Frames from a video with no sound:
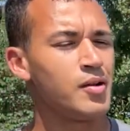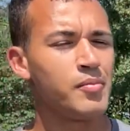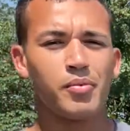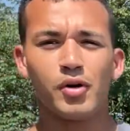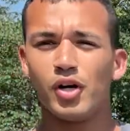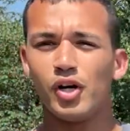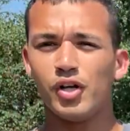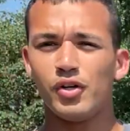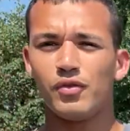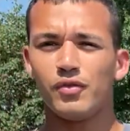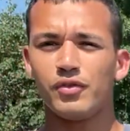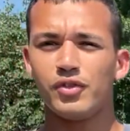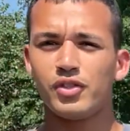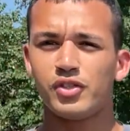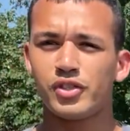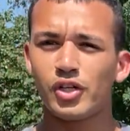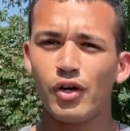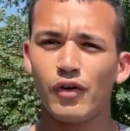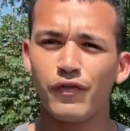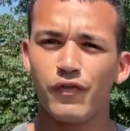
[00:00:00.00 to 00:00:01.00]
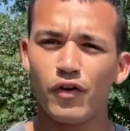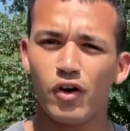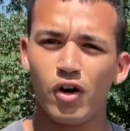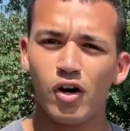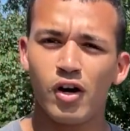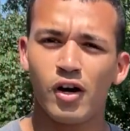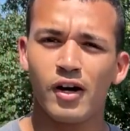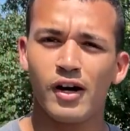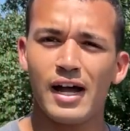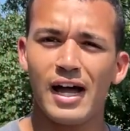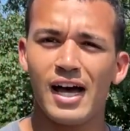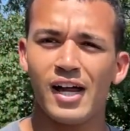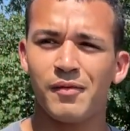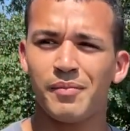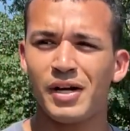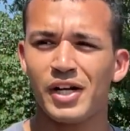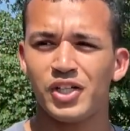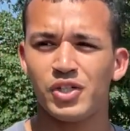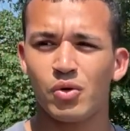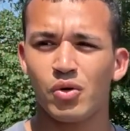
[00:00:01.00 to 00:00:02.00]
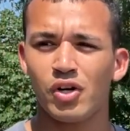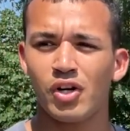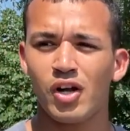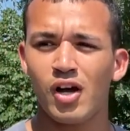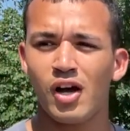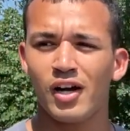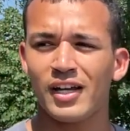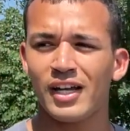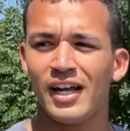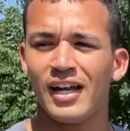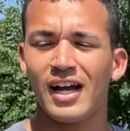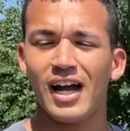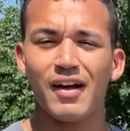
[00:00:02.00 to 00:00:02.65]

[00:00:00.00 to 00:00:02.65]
But so far out of my door knocking,